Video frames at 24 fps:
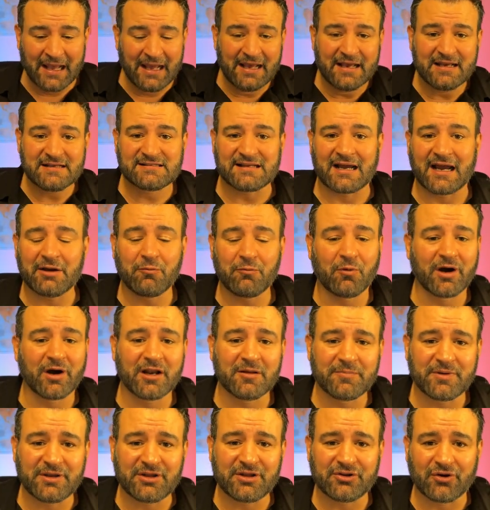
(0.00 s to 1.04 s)
is I want to
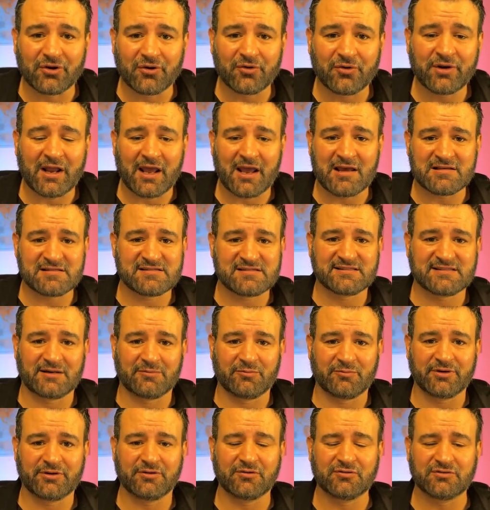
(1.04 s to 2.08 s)
be known as
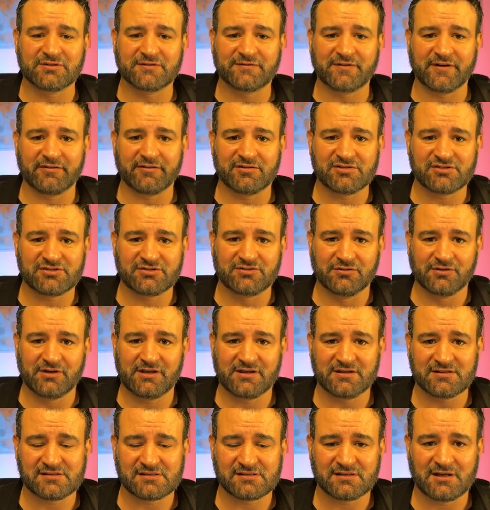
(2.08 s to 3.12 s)
someone who's very
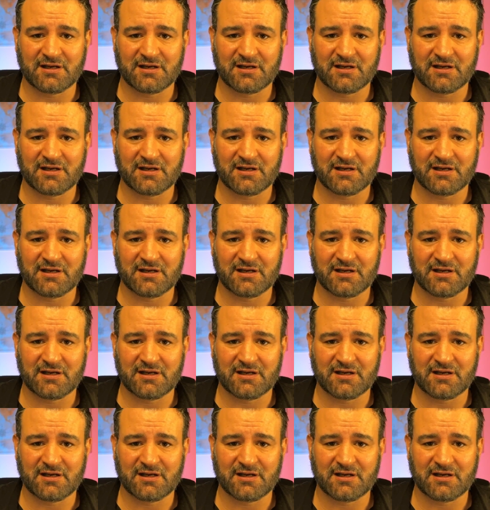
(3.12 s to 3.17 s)
studious.